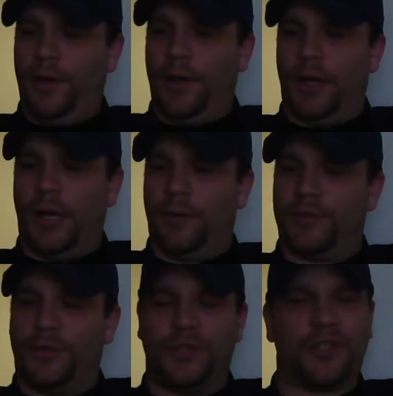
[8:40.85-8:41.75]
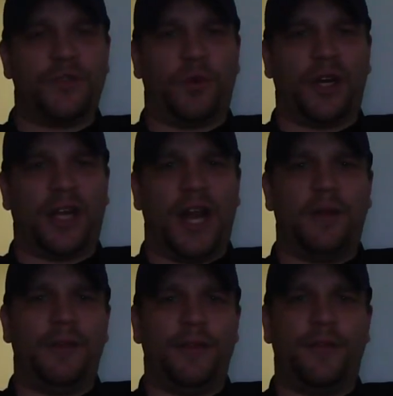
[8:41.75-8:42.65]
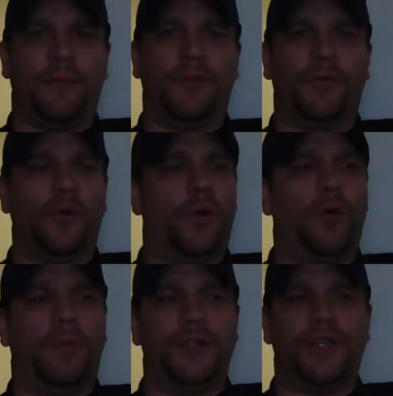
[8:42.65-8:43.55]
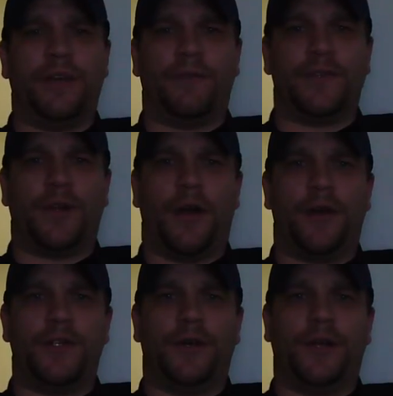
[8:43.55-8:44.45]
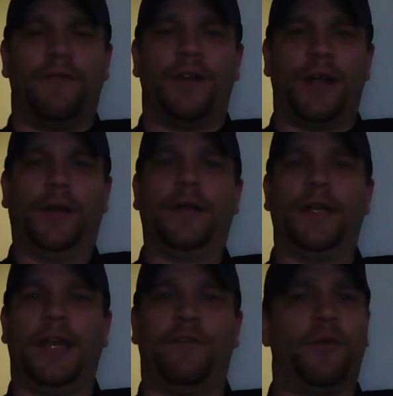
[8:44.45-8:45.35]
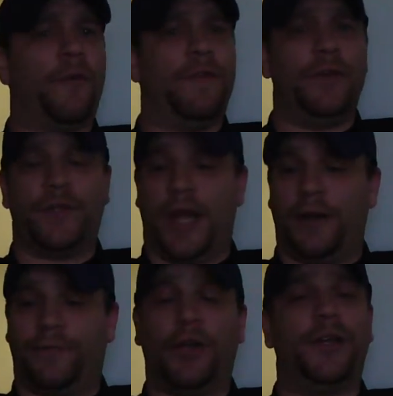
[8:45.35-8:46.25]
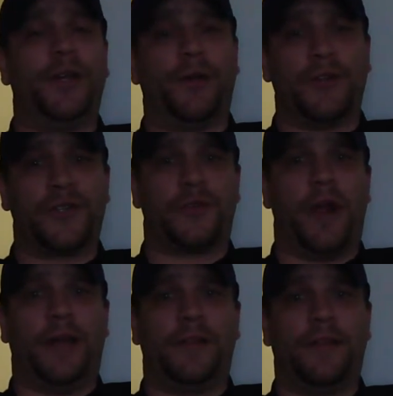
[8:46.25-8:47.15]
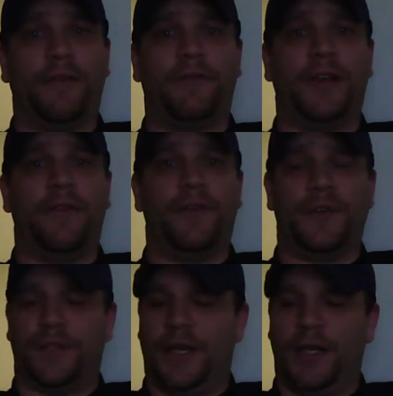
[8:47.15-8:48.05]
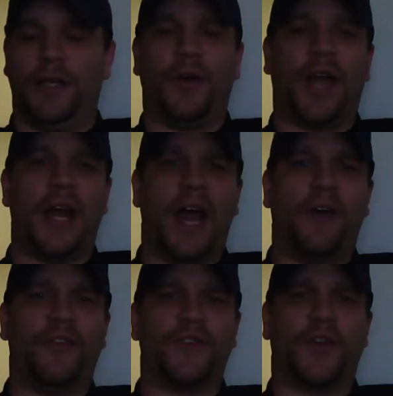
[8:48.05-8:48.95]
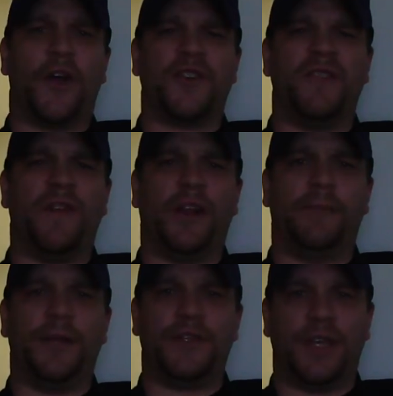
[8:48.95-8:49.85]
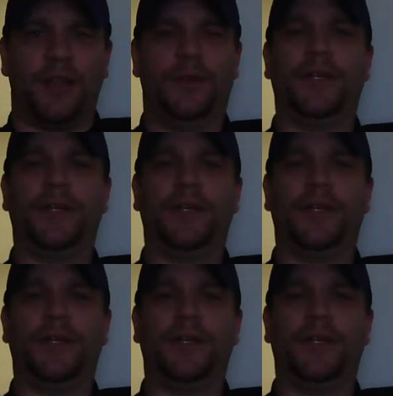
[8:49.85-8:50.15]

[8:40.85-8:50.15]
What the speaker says: So just, we're going to kind of be thumbing through a whole bunch of different cigars here, giving reviews kind of on, you know, the strength, the flavors, you know, kind of how the cigars develop as you get